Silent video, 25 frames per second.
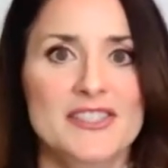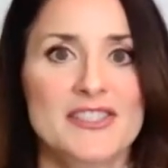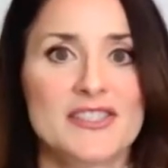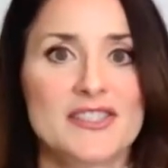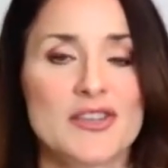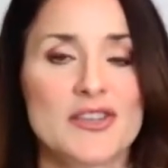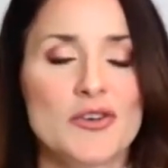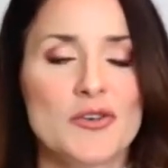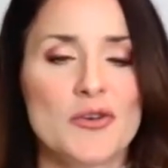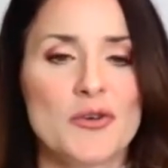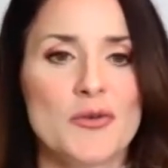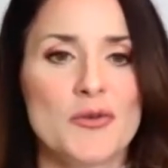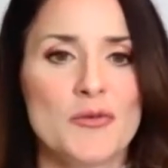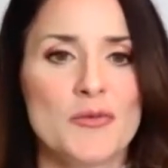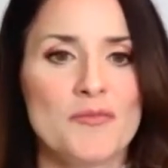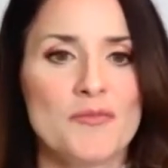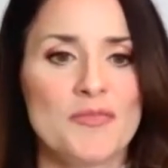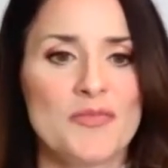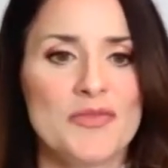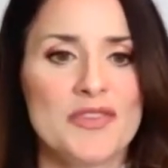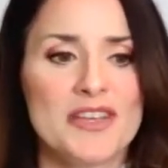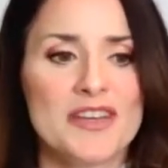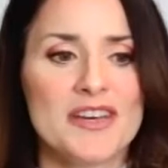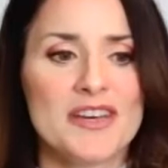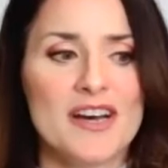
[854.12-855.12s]
So
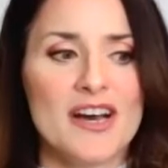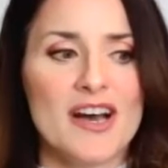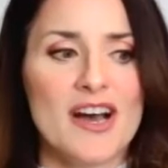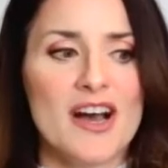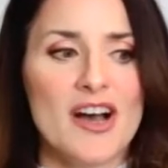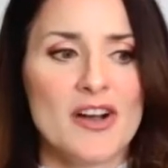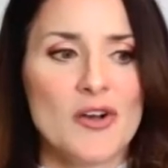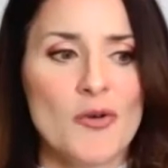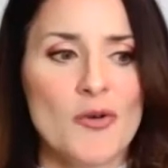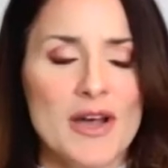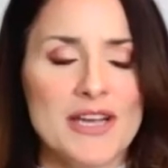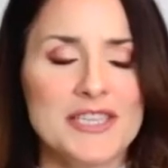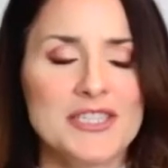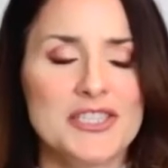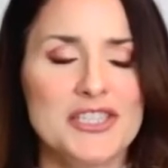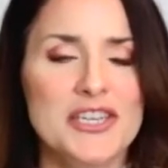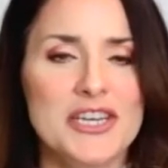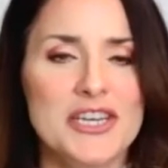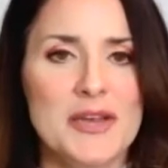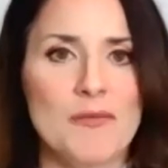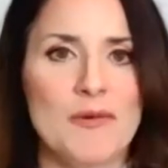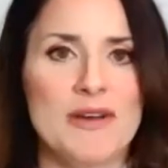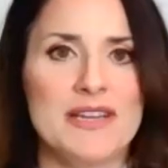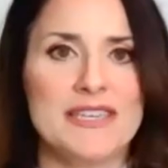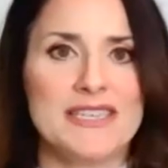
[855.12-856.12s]
a question
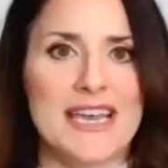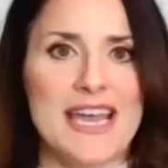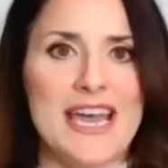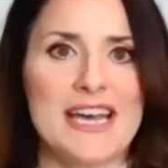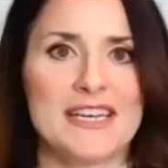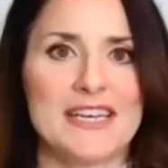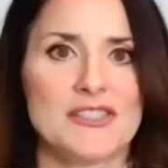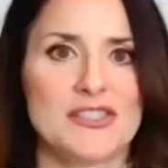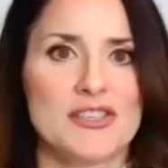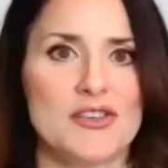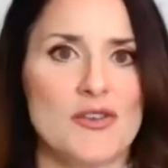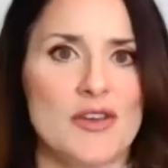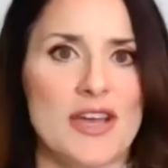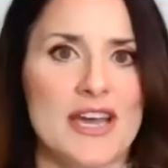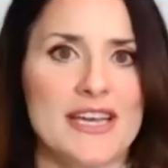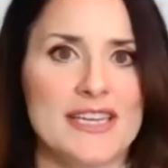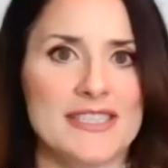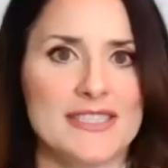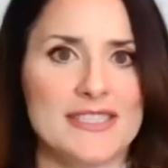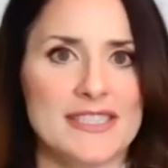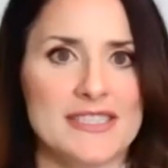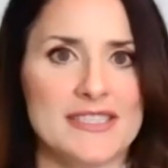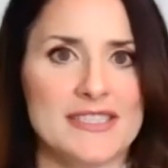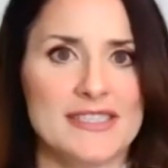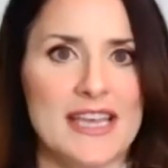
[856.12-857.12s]
I wanted to ask you
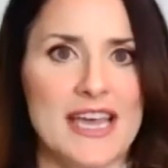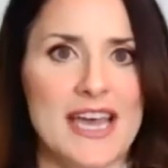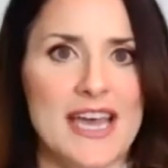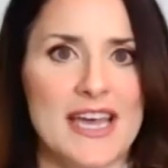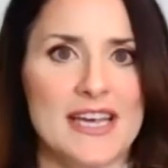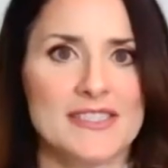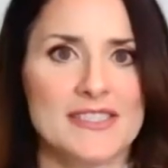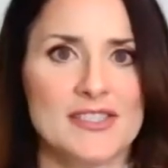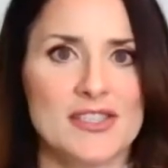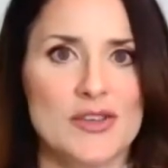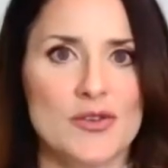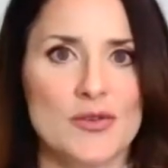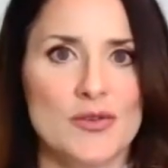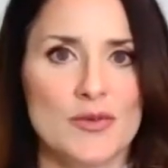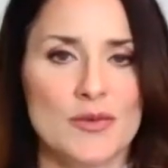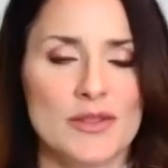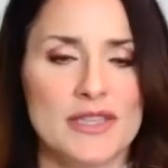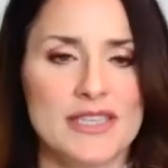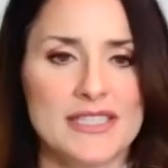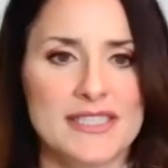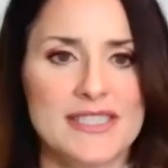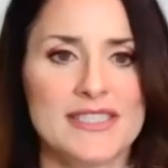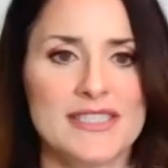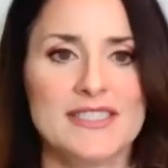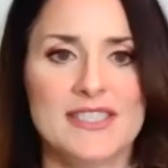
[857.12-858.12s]
guys is, as you
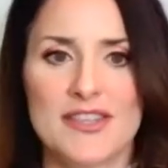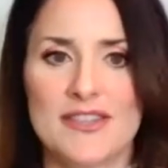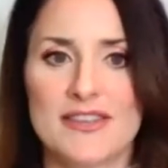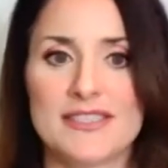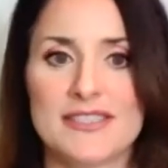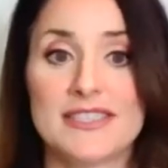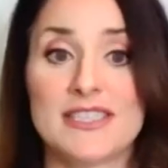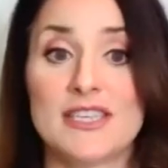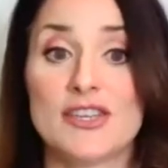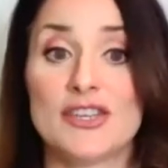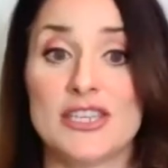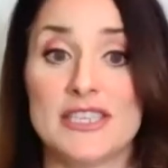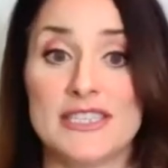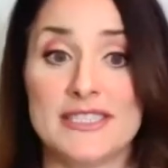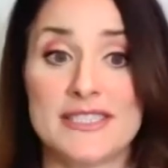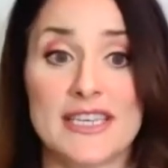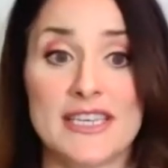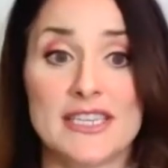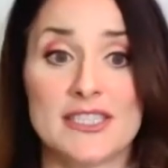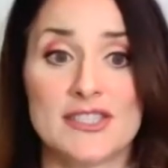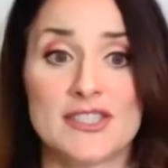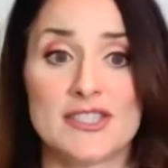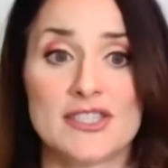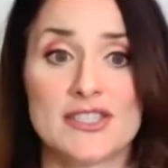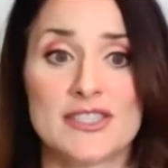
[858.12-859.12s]
listen to the series,
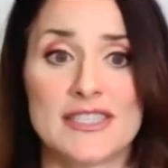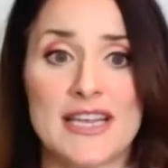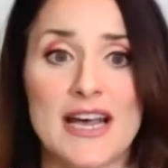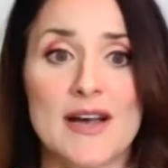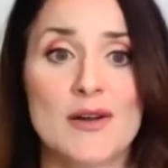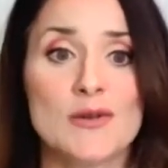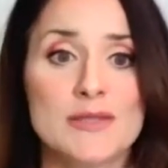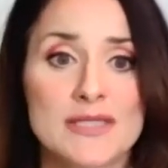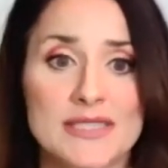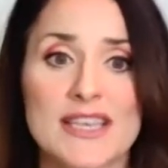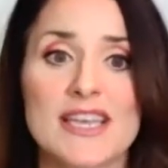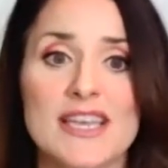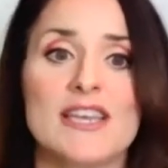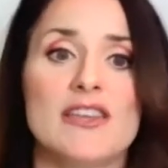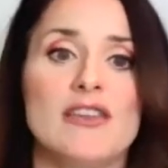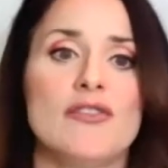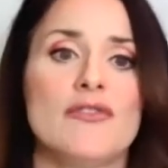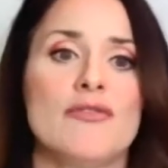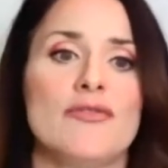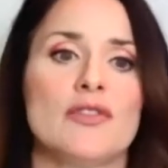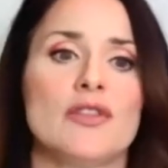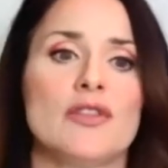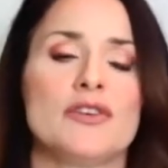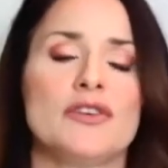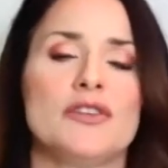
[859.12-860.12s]
it sounds like
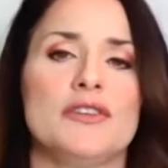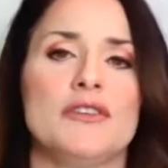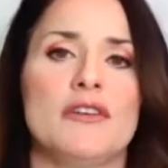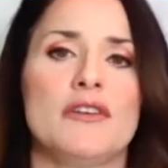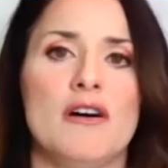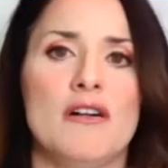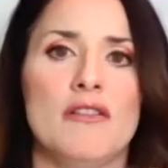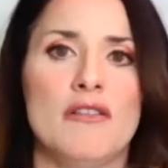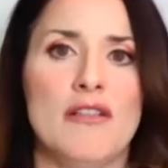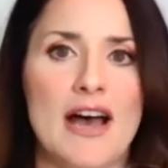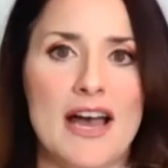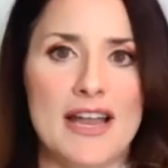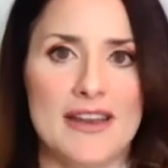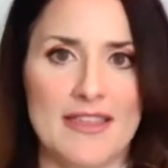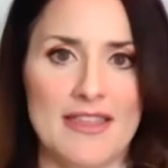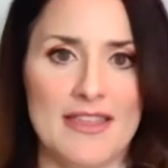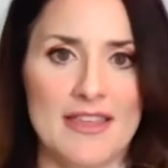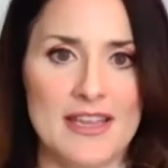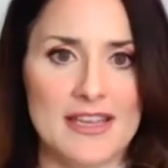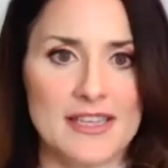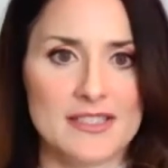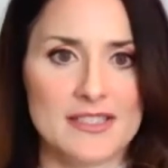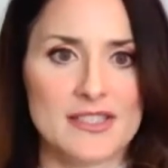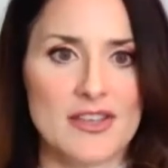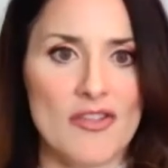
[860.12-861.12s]
you've learned a lot of
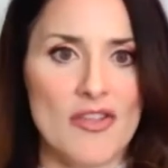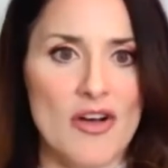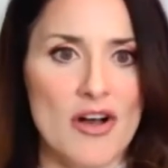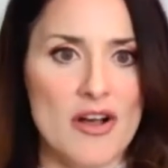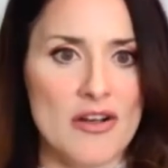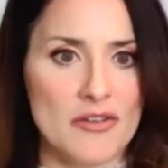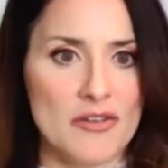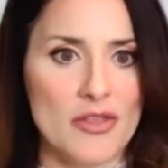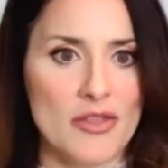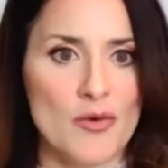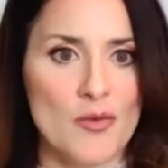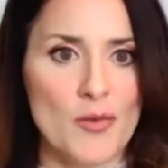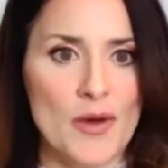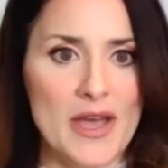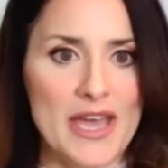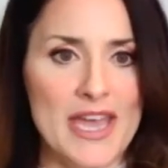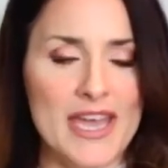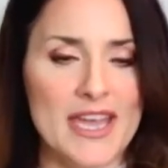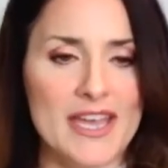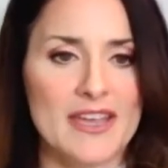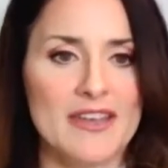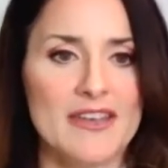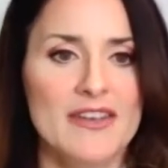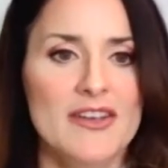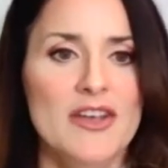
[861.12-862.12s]
things along the
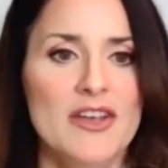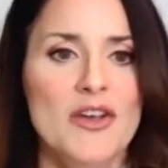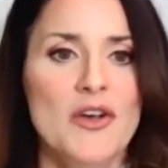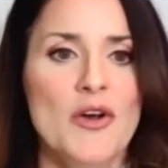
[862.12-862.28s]
way.